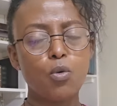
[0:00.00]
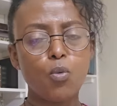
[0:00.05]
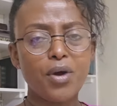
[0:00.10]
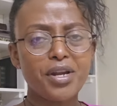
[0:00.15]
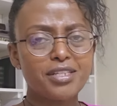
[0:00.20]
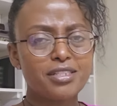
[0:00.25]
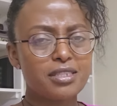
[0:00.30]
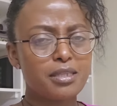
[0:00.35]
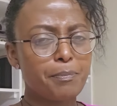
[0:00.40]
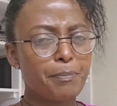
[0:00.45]

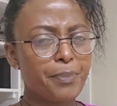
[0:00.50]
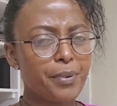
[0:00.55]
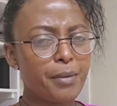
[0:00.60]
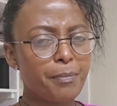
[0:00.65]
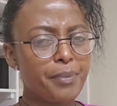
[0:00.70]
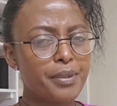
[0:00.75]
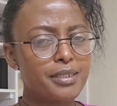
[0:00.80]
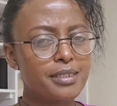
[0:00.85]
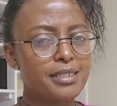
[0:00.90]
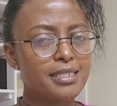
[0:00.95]
What is the
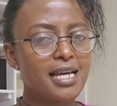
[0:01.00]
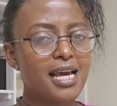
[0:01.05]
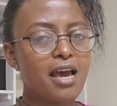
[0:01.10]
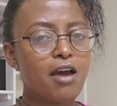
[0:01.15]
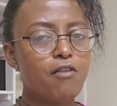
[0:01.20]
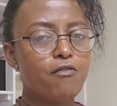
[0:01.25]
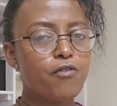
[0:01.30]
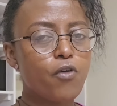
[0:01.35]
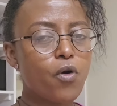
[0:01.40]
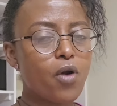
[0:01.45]
purpose
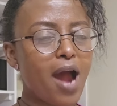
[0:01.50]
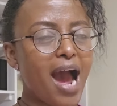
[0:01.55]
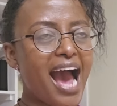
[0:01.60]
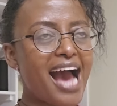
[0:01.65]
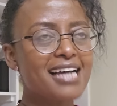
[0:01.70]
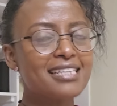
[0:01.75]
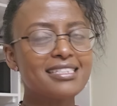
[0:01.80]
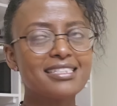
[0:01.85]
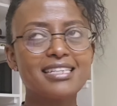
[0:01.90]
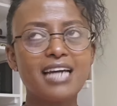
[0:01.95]
for
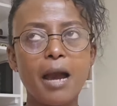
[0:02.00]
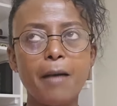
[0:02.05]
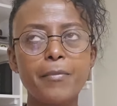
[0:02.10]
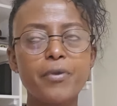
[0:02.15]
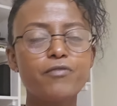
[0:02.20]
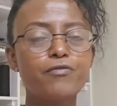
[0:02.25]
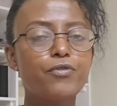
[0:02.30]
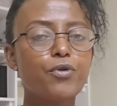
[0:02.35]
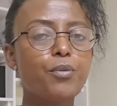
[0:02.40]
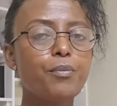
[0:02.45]
us
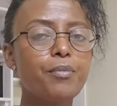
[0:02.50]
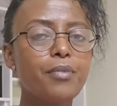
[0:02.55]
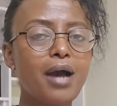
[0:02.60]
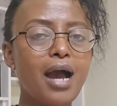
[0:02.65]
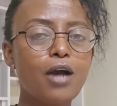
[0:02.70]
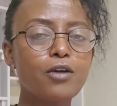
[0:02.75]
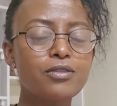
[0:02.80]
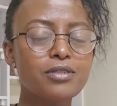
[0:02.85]
coming from